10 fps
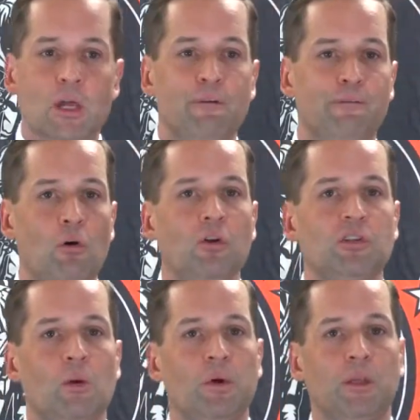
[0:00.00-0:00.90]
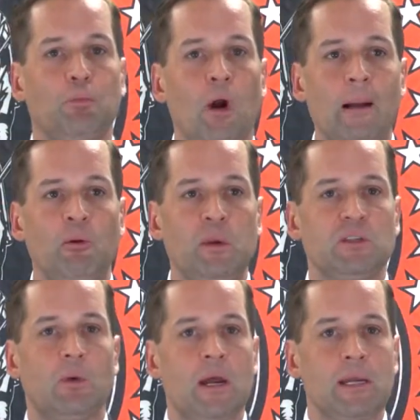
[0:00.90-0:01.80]
you focus on what the problem
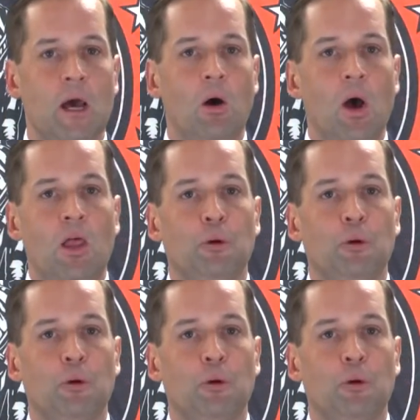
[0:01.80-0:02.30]
is right now.